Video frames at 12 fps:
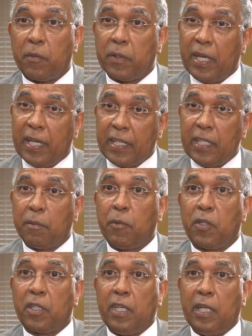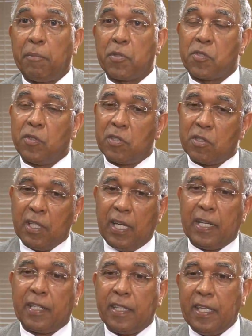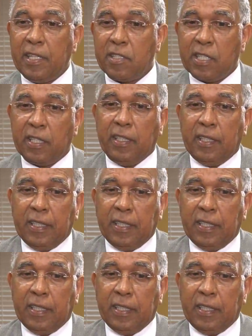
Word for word: We got to get them on campus. So it's a lot of things that,